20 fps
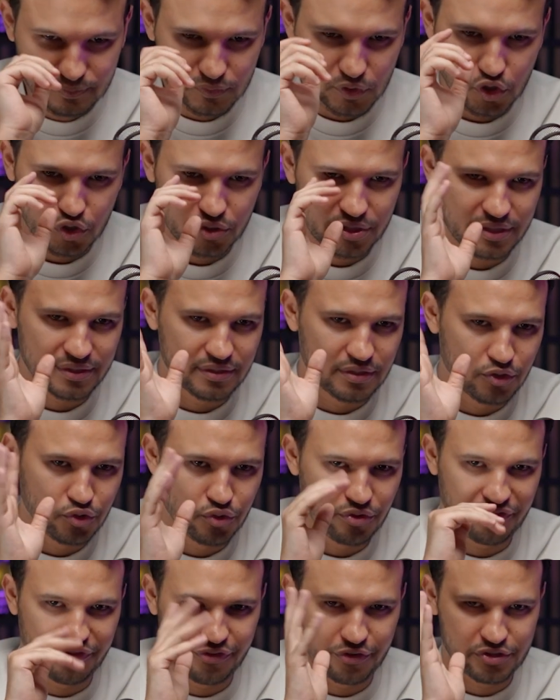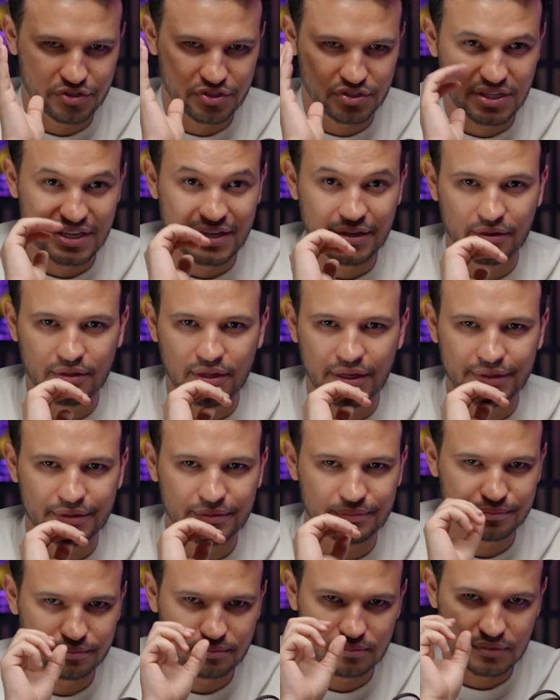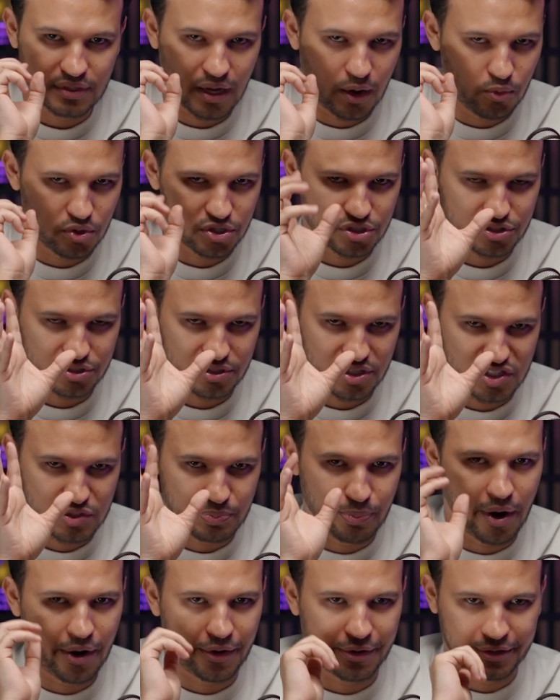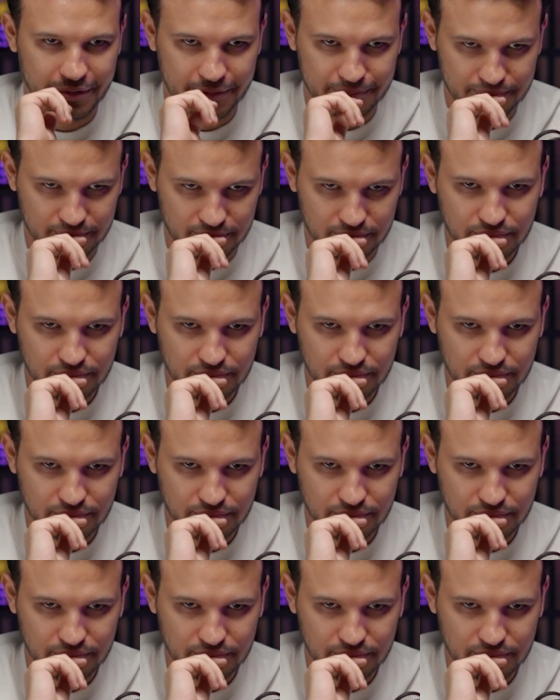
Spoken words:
You did your first deal and that was the spark.